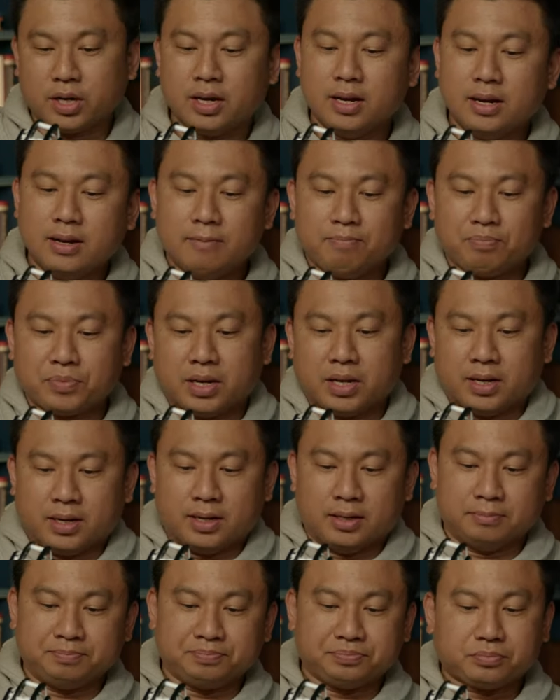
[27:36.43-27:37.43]
They are in um, this
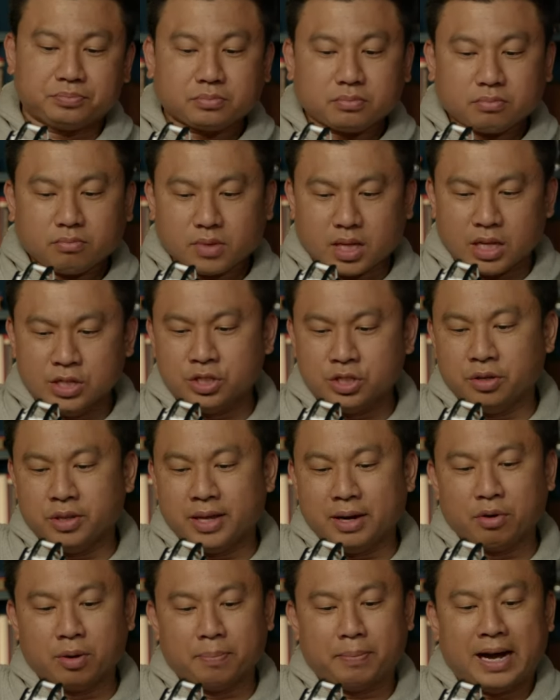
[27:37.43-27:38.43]
book, yes. So they
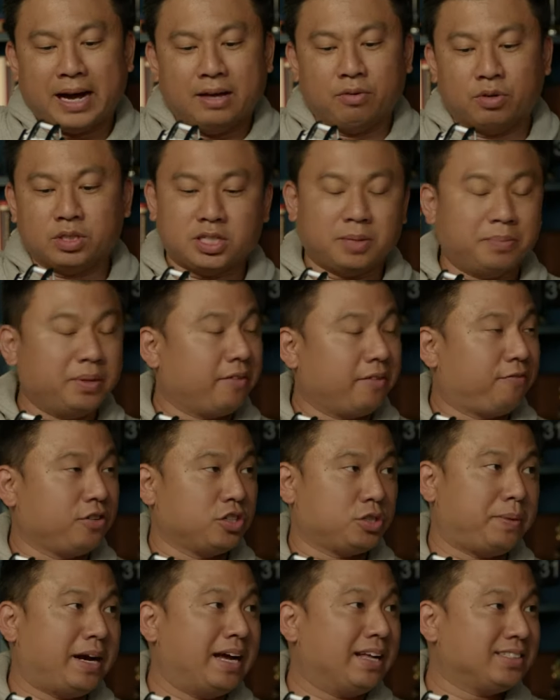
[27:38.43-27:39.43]
were pi- was some of the
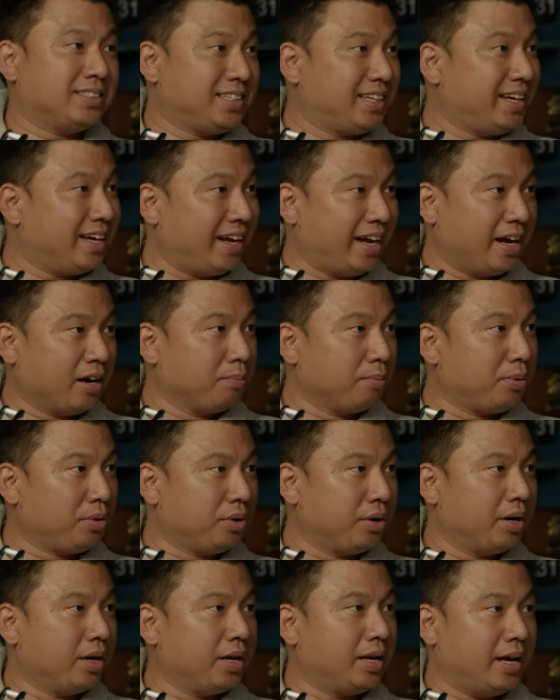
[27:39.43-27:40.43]
first pilots to get
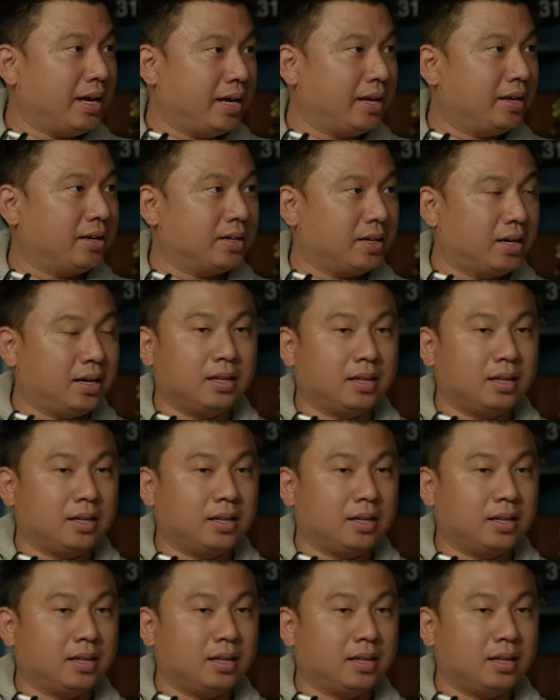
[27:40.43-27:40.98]
airborne and uh,